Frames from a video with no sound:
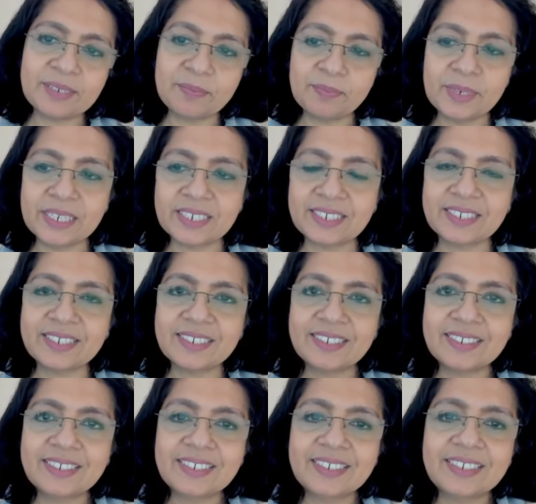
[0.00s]
milk.
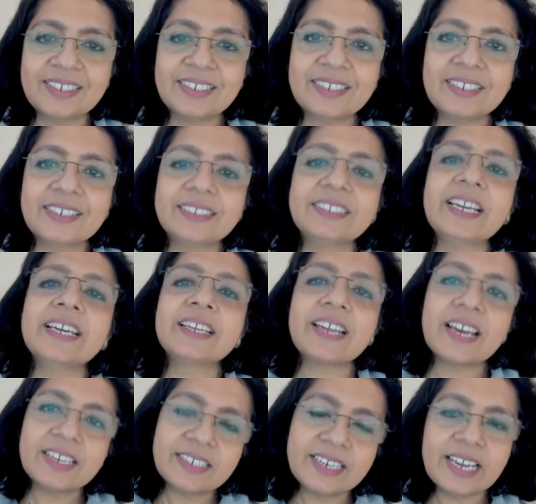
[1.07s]
There
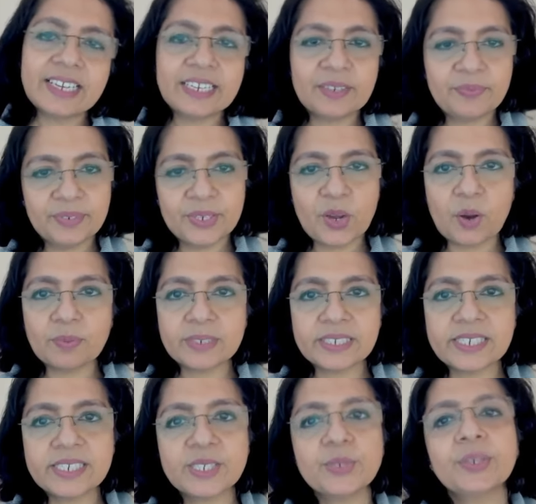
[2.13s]
are dairy-free
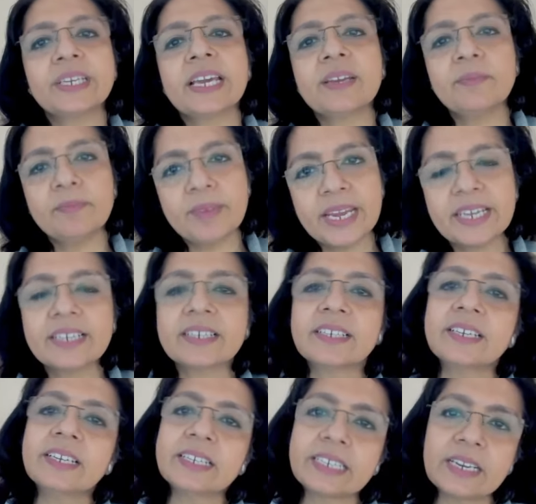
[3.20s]
options. You can make
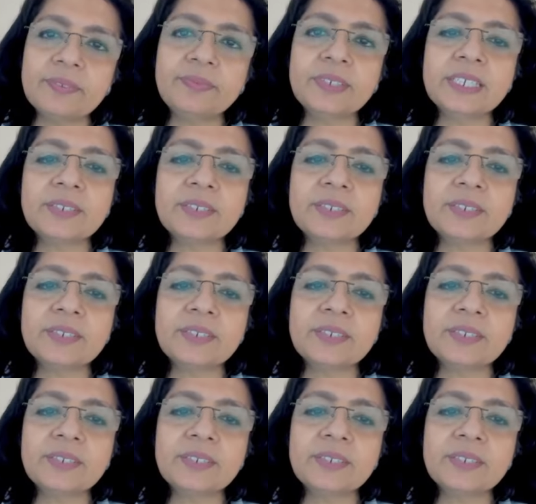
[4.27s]
kefir